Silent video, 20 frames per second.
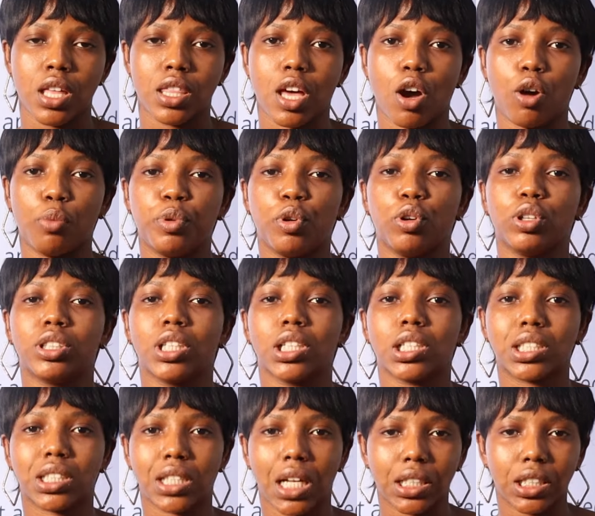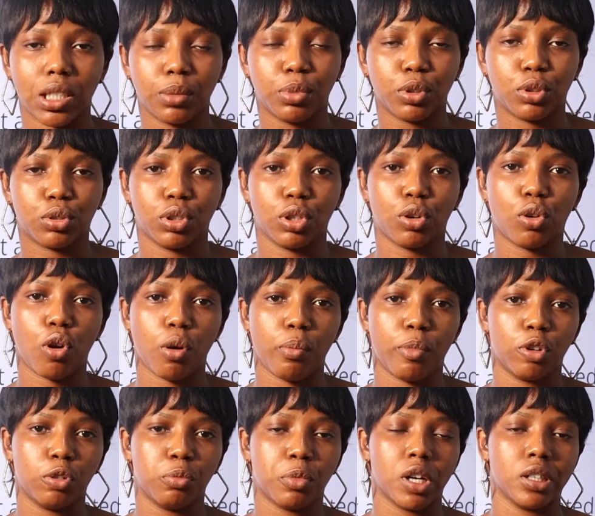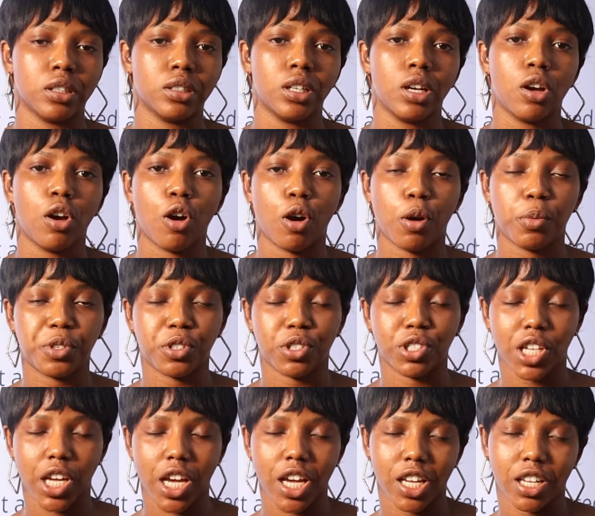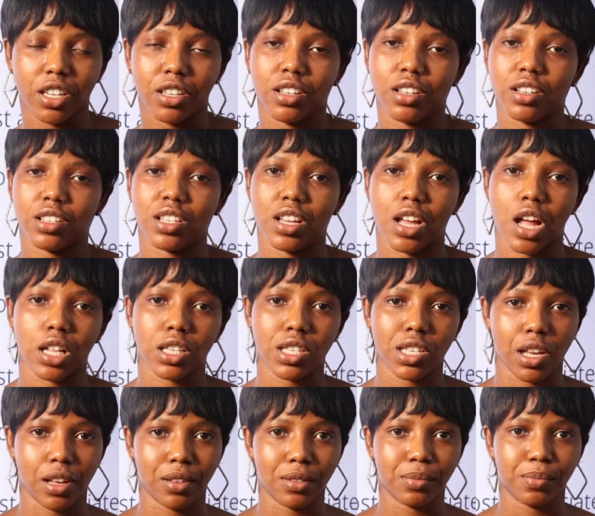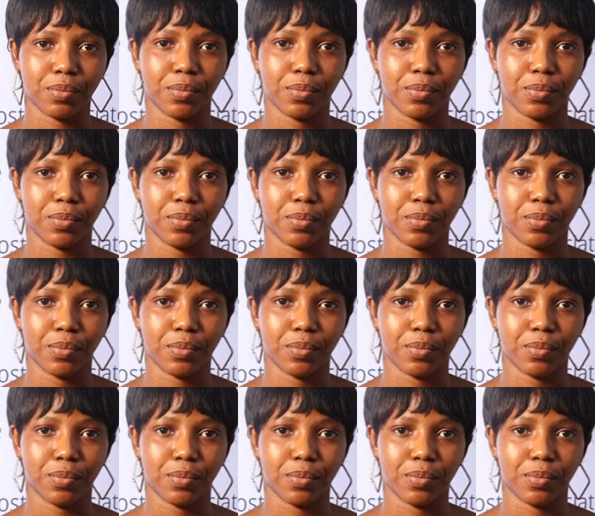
that will be understandable to the common man. Option A is the answer.